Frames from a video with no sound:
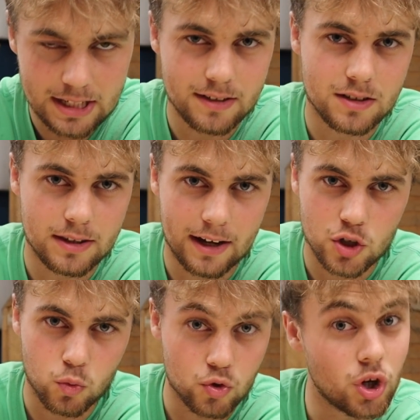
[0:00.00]
into the
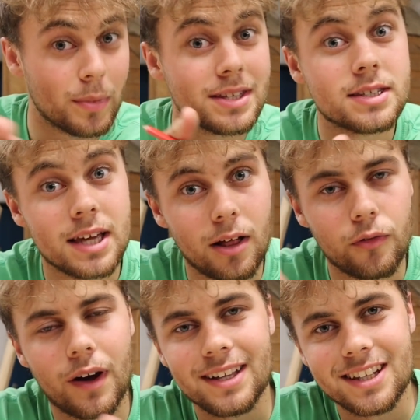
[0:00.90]
actual job
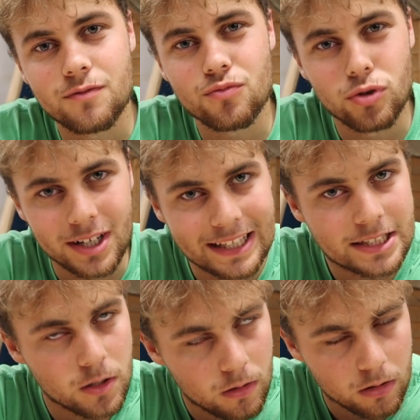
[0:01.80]
itself, I didn't
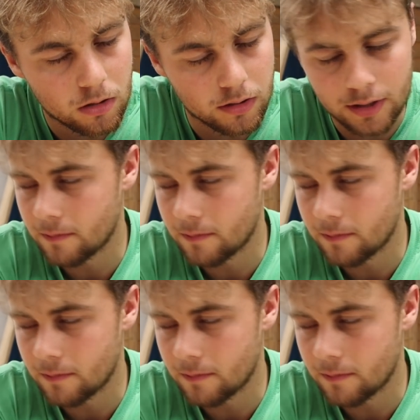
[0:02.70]
really talk on it.